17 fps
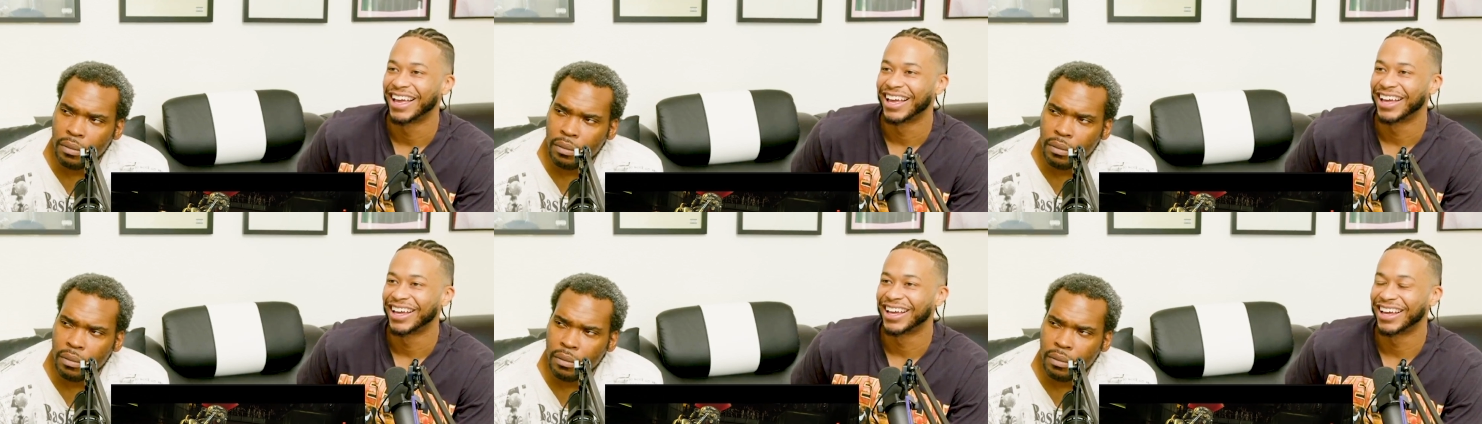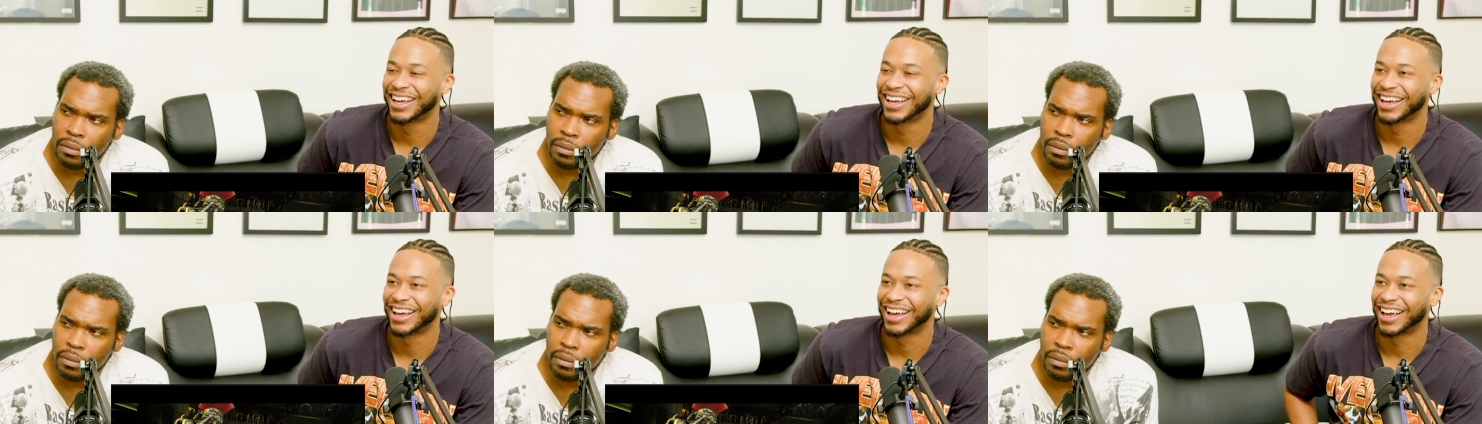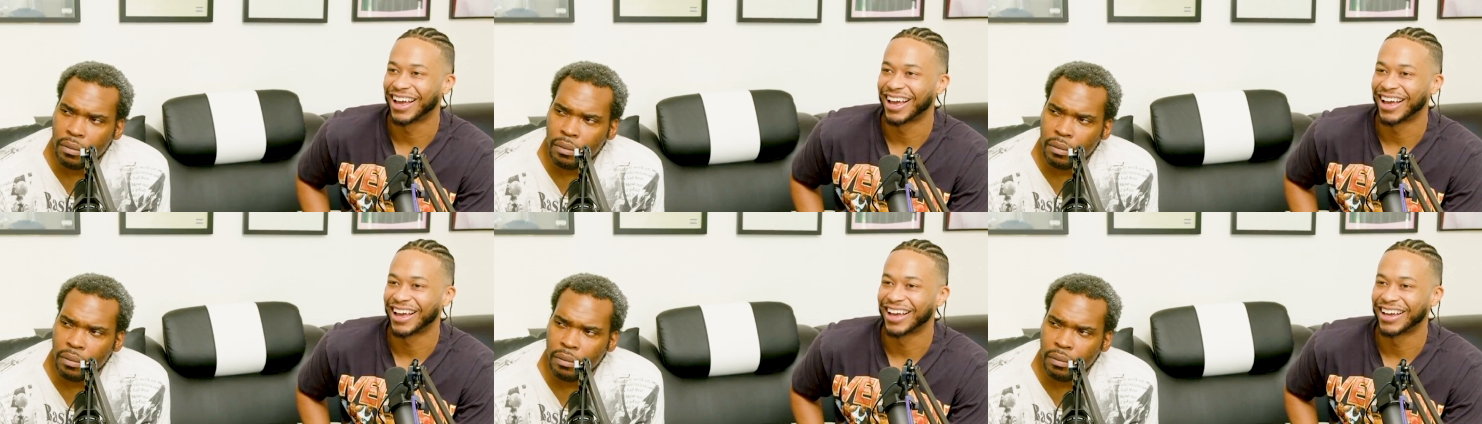
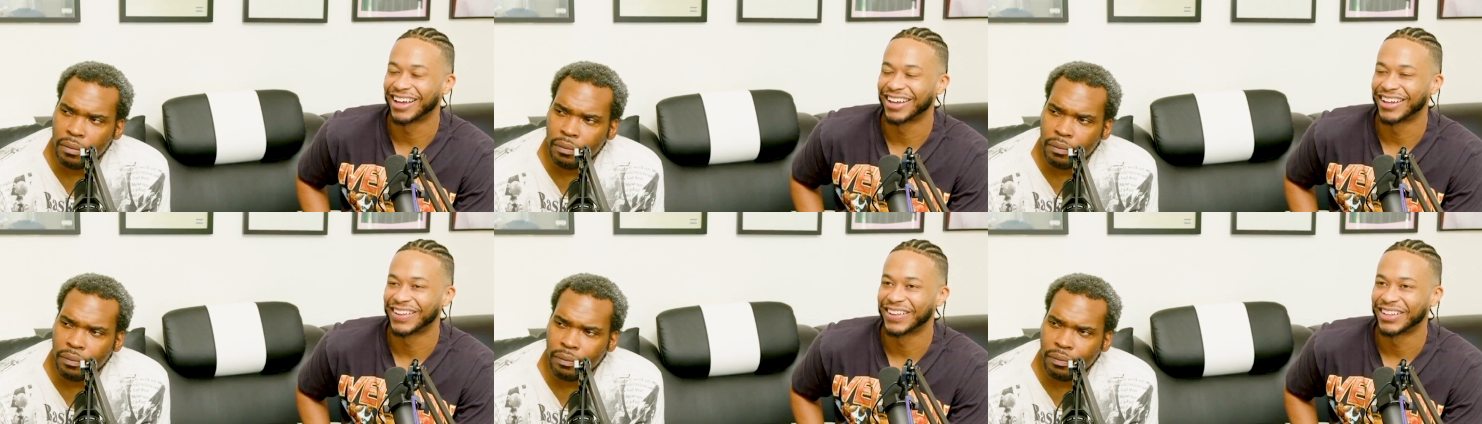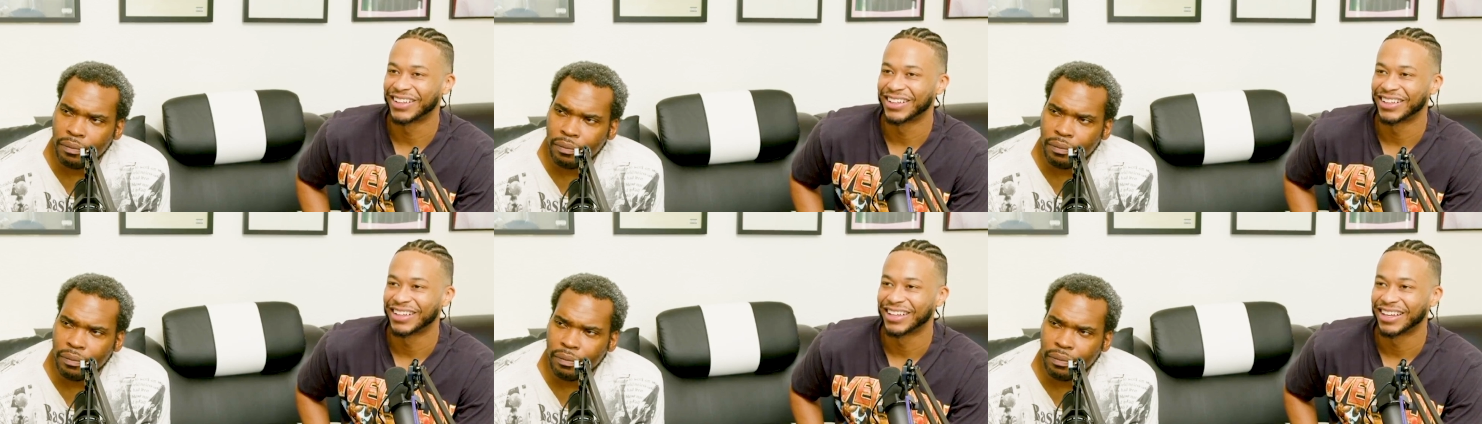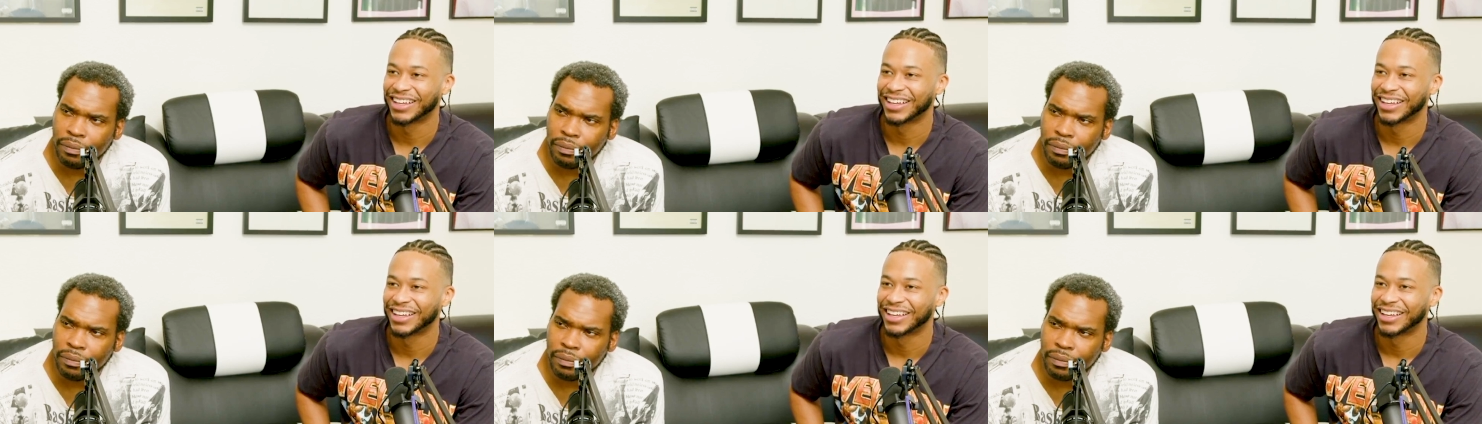
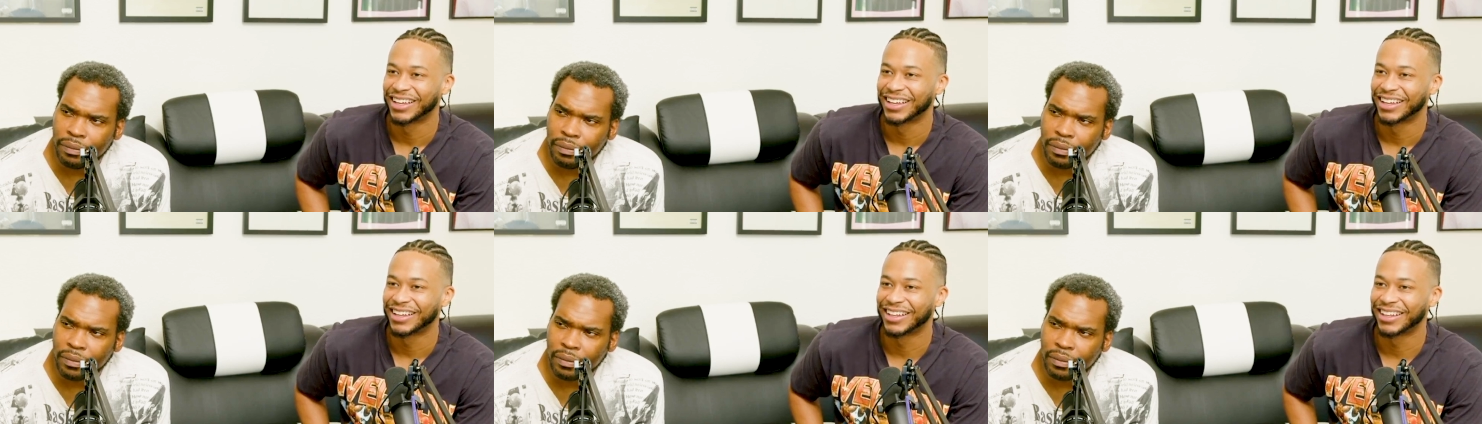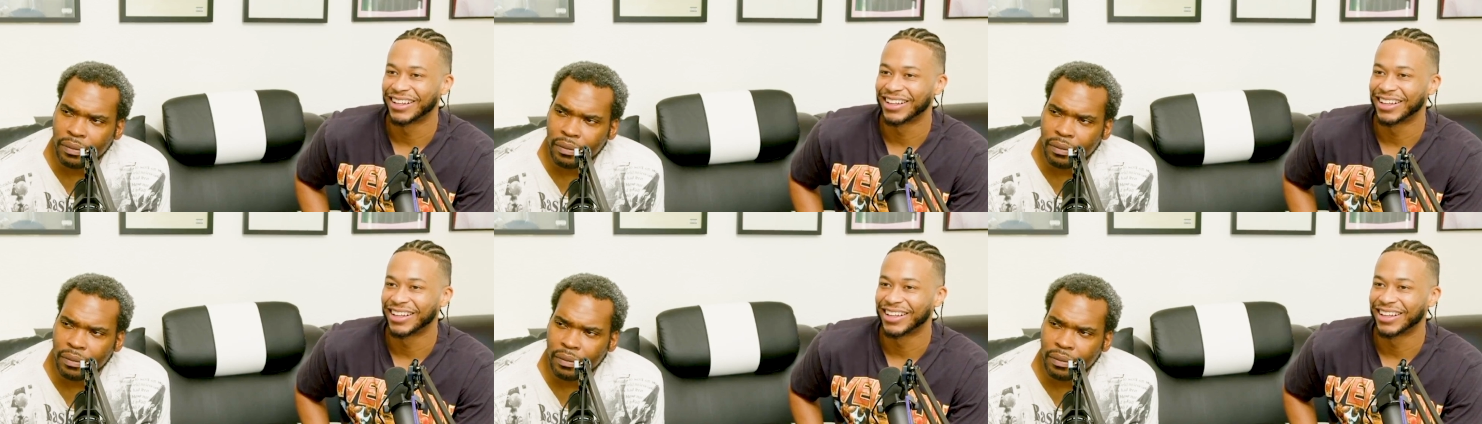(no one is talking)